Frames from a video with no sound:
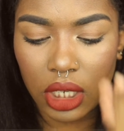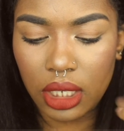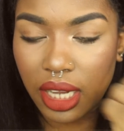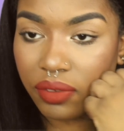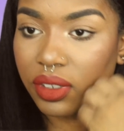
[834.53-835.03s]

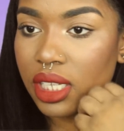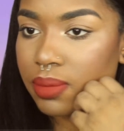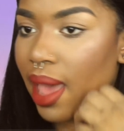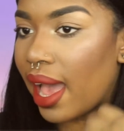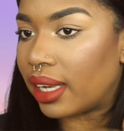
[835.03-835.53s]
It definitely
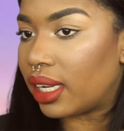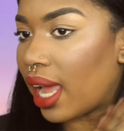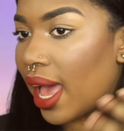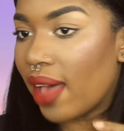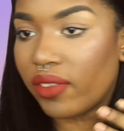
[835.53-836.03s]
is matte. I did
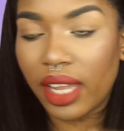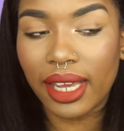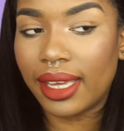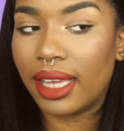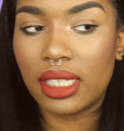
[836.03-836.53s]
not feel
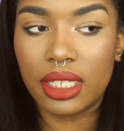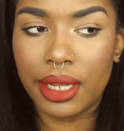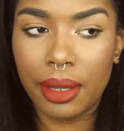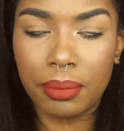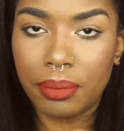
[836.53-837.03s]
like I had to
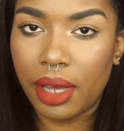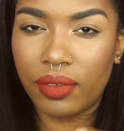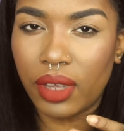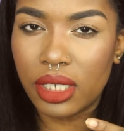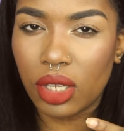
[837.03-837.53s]
set
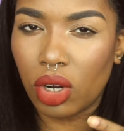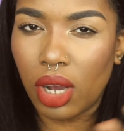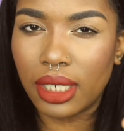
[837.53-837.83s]
my face at all.